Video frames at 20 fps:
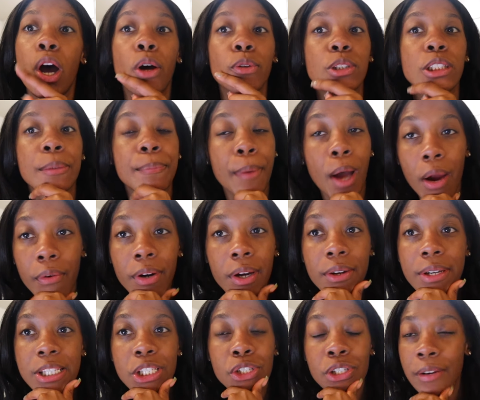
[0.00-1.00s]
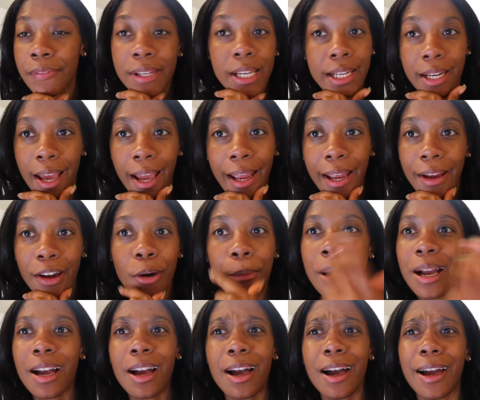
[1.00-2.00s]
oh, tomorrow is trivia night. Oh
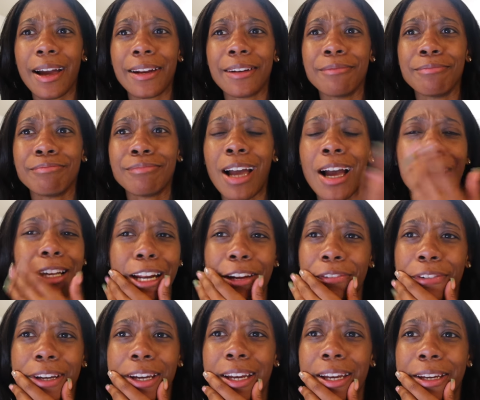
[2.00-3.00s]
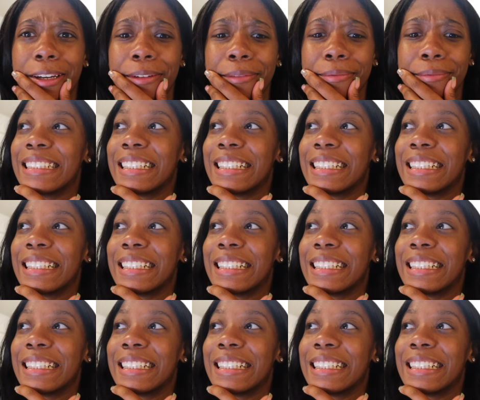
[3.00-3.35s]
my God, how could I forget?